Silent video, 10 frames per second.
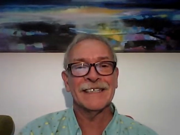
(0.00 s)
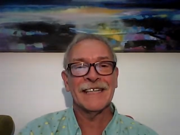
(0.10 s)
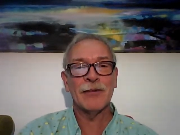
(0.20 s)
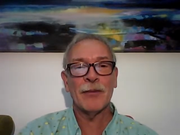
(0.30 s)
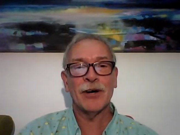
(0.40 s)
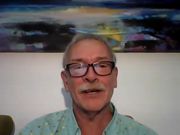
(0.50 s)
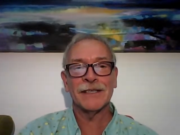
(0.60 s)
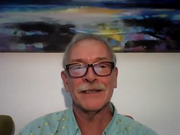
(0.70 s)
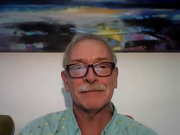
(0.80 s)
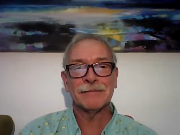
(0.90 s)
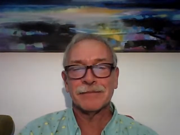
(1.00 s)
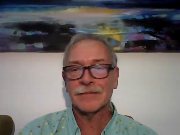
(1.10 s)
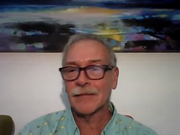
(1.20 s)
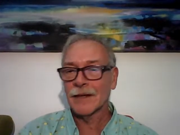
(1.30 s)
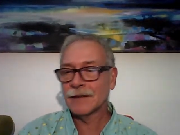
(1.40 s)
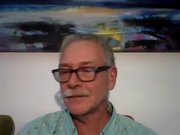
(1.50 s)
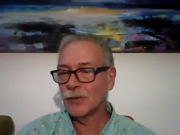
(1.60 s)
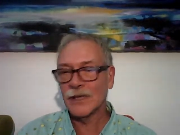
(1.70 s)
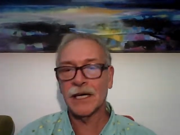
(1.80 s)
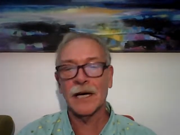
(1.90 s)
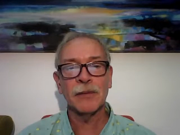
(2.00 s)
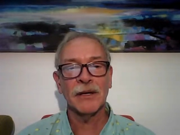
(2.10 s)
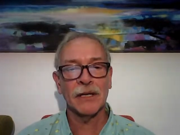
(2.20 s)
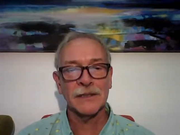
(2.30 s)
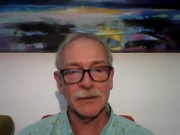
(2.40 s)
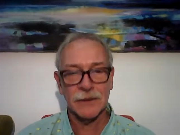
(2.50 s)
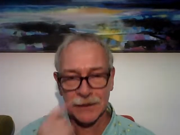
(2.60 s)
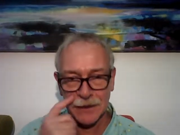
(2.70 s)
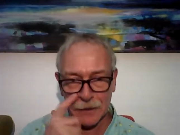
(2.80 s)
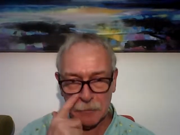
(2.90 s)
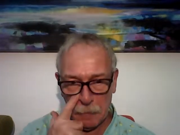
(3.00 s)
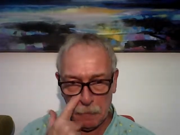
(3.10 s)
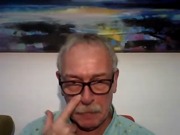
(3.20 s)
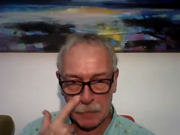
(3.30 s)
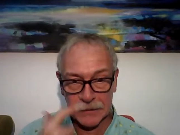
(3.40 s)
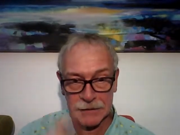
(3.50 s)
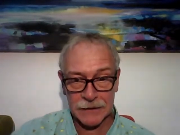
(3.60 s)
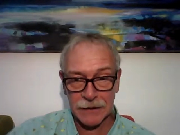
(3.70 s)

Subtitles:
Never mind. We can't be right all the time. But